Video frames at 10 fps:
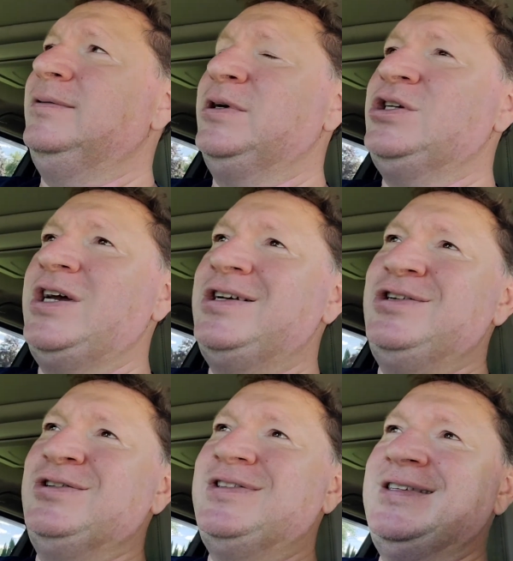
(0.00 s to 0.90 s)
which I
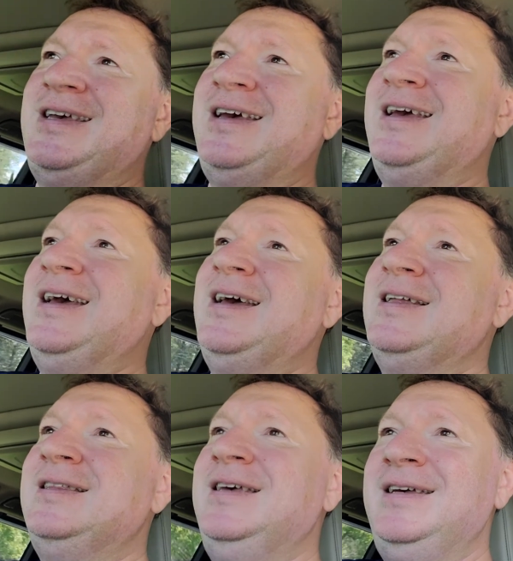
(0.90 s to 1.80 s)
should say
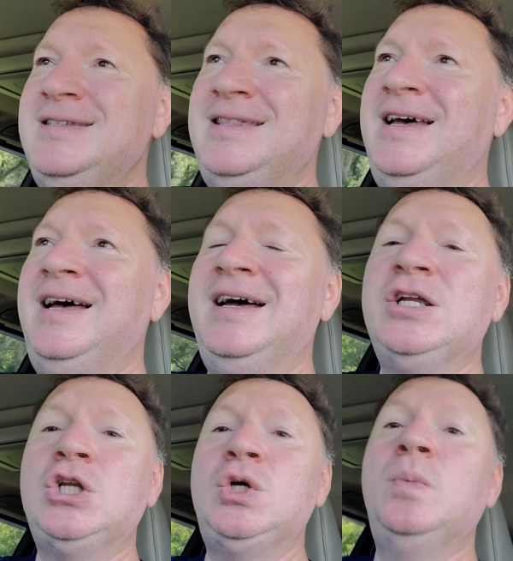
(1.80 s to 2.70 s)
Tesla
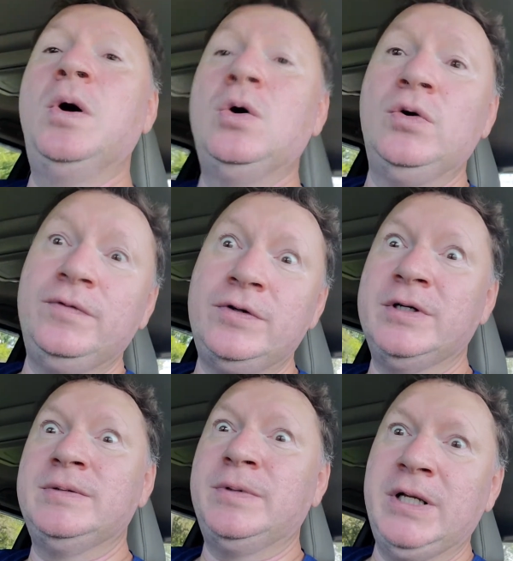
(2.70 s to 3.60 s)
new mode of
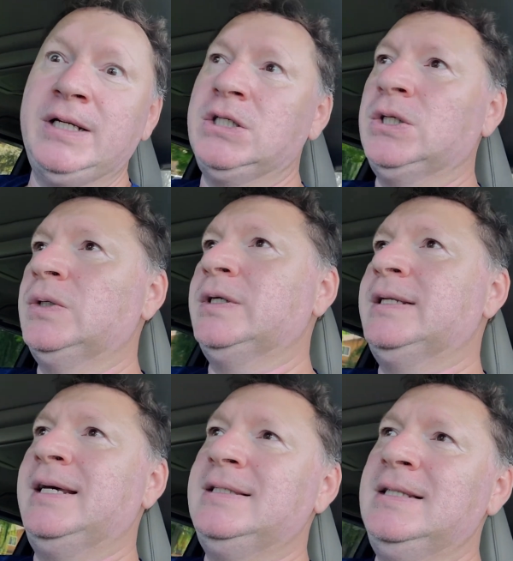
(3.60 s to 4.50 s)
transportation or
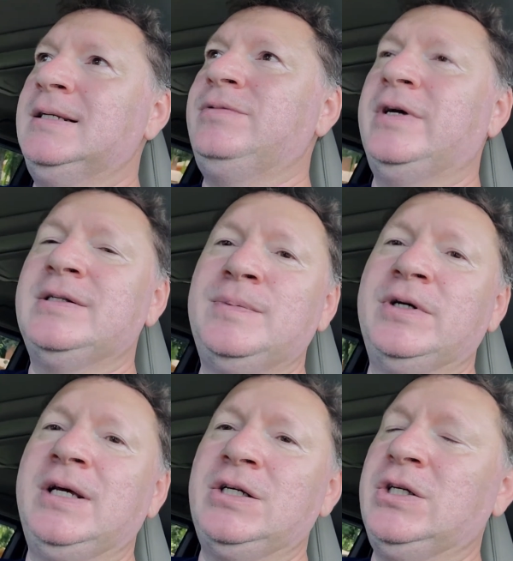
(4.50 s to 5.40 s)
Tesla
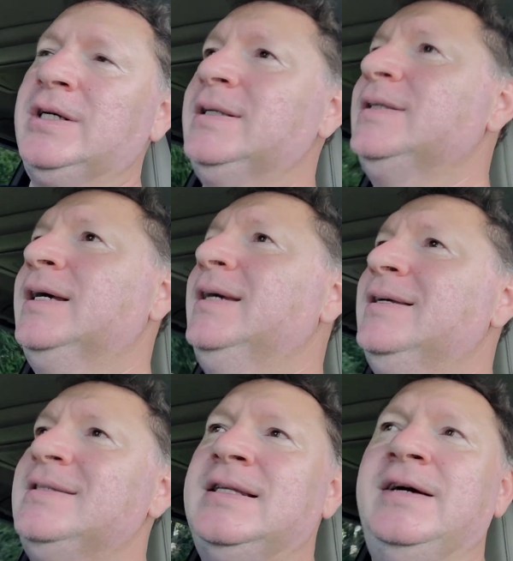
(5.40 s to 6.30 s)
transportation.
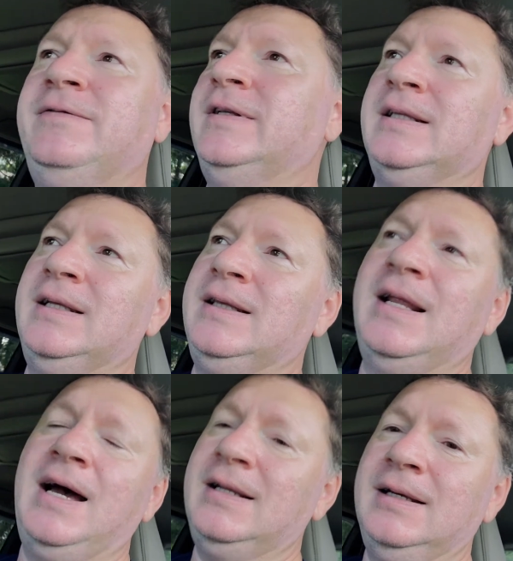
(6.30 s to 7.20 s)
It's definitely
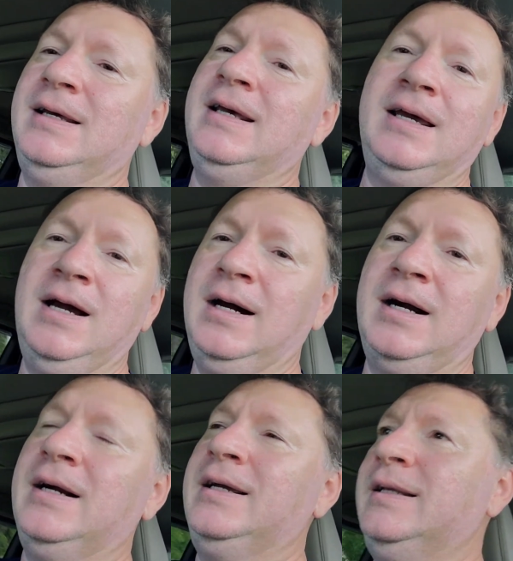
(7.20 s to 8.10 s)
not a
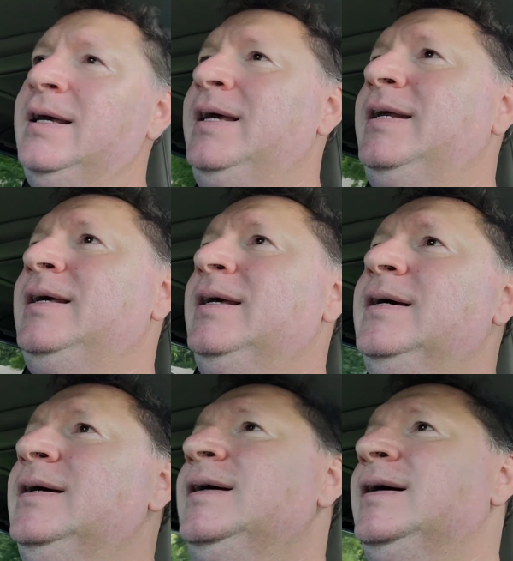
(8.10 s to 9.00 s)
car in any
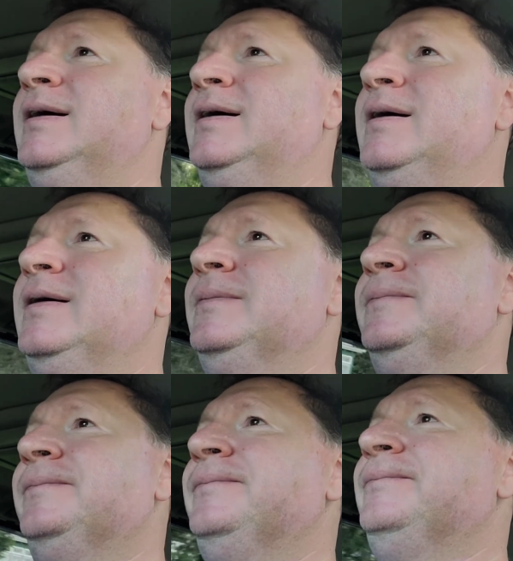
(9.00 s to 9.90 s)

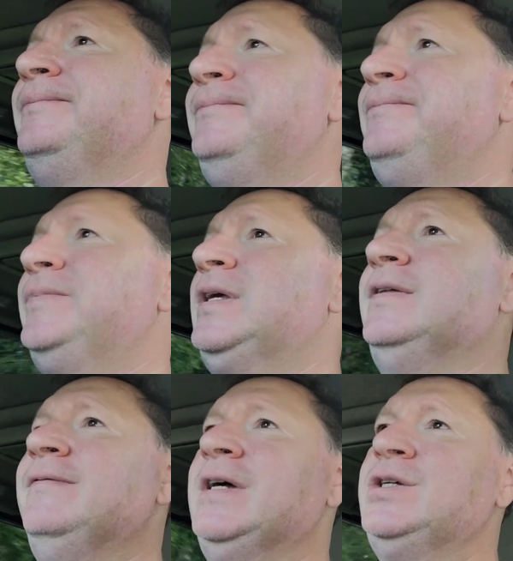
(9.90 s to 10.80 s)
um,
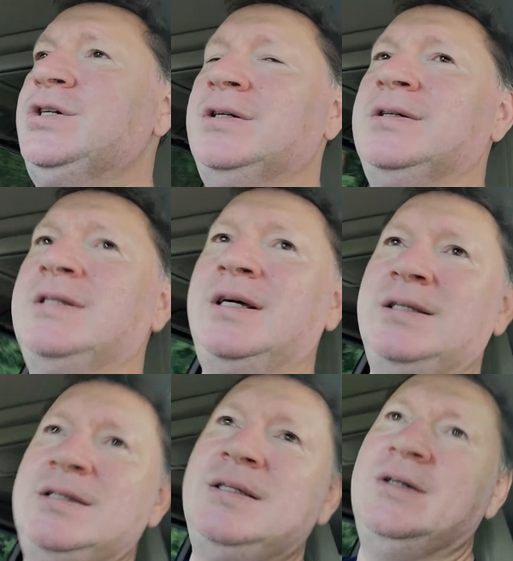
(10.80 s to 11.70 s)
conventional
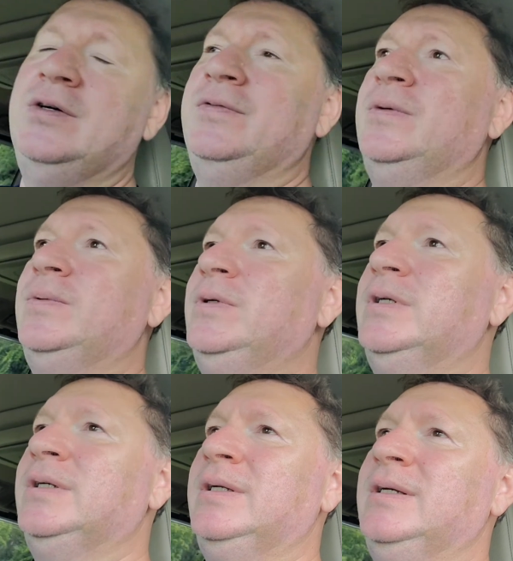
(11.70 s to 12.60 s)
sense of the
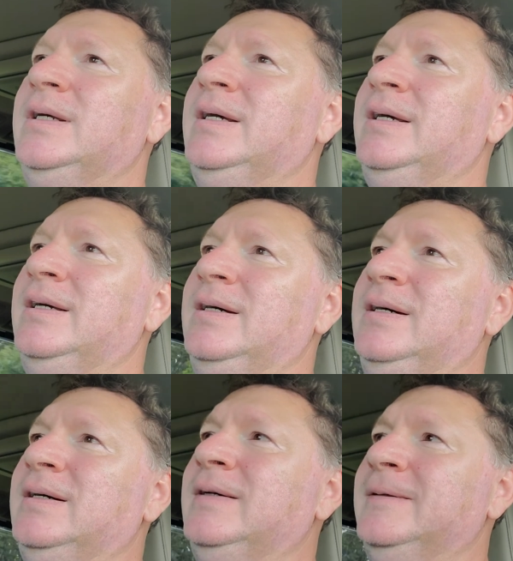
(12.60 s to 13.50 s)
word.
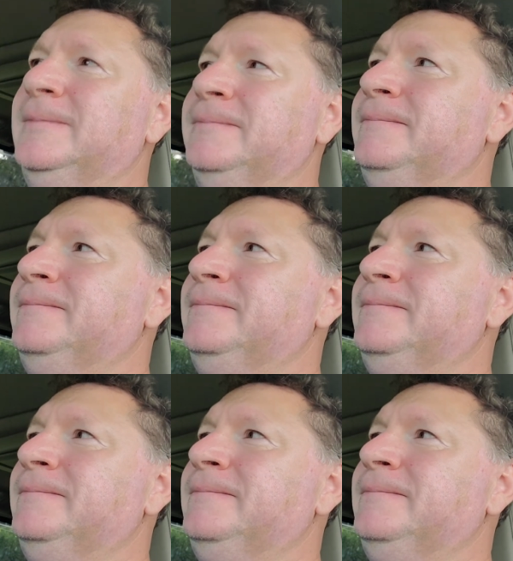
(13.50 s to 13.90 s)
Um,